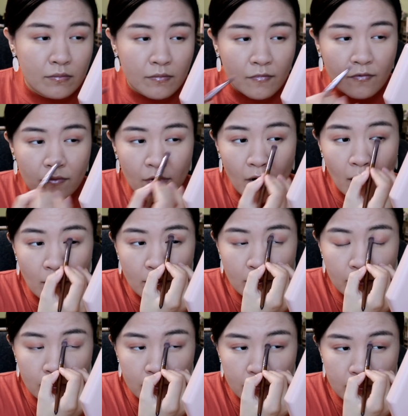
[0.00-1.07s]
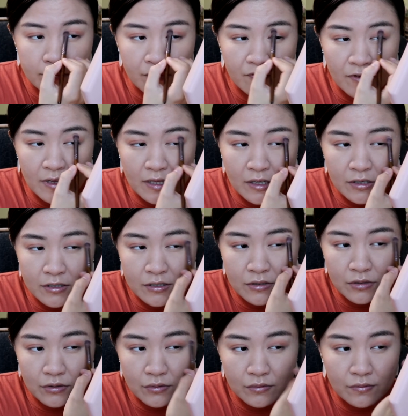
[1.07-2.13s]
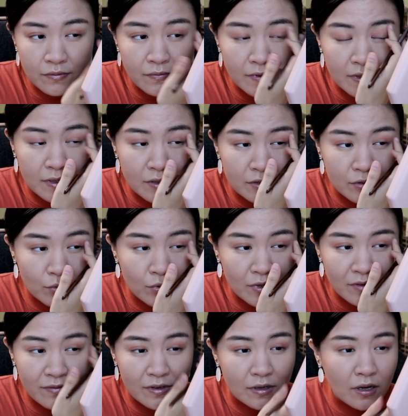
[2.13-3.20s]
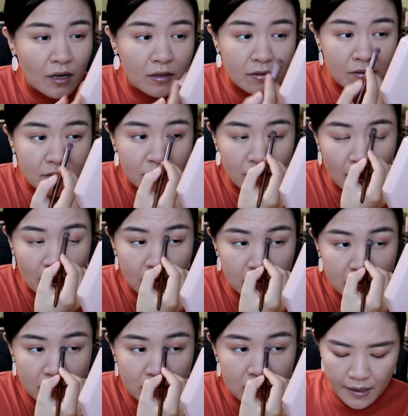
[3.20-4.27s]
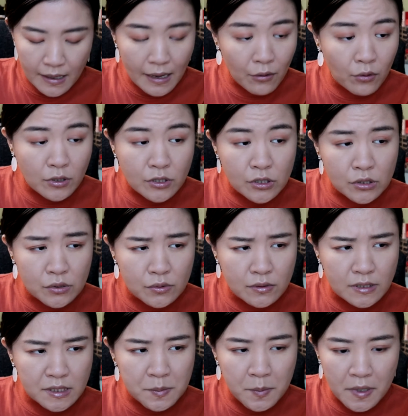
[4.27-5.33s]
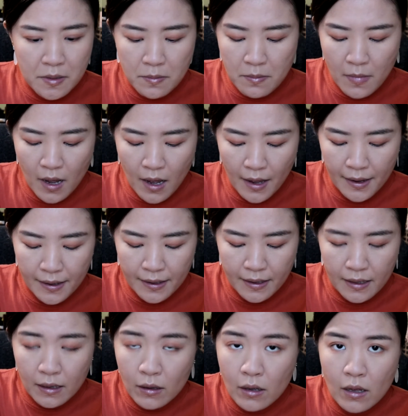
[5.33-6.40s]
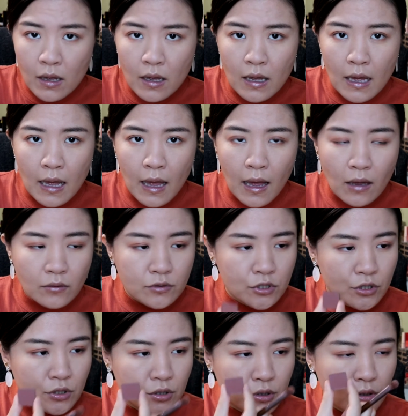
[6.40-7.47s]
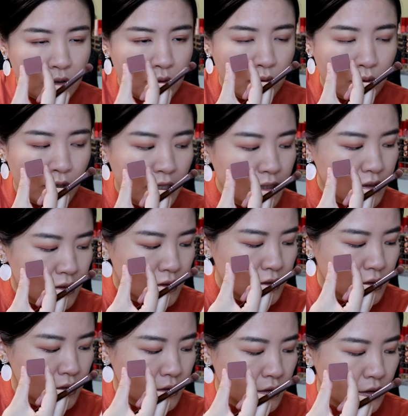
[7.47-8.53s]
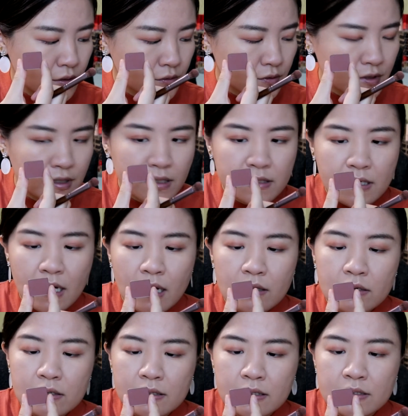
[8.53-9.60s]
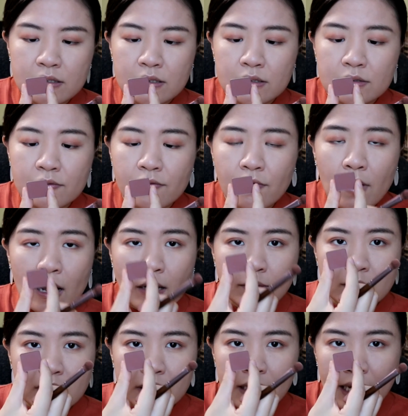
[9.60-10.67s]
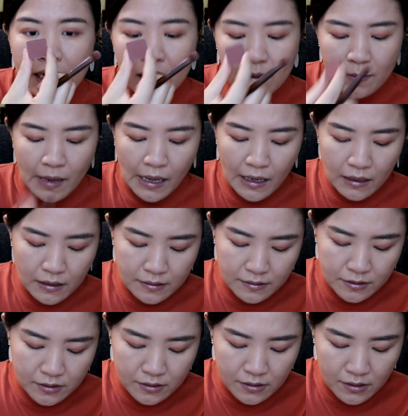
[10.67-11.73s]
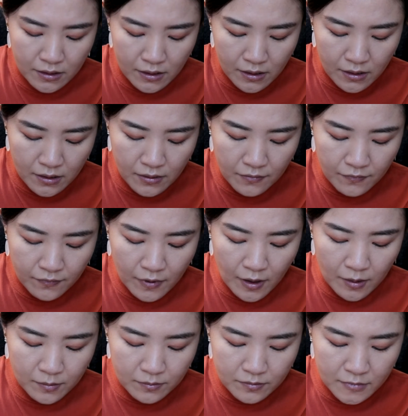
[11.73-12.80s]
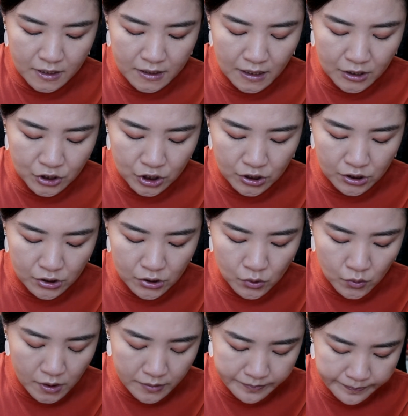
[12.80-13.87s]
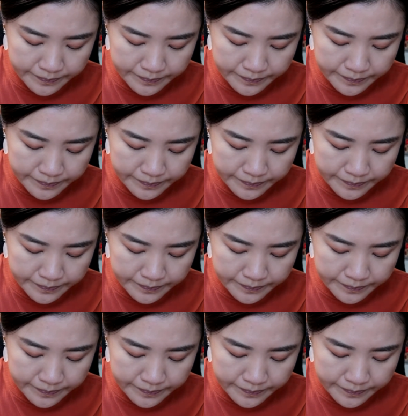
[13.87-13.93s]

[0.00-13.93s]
from finish to finish, or even color to color. I want to deepen my outer crease. Use this color. This is from the LILA palette from Natasha Denona.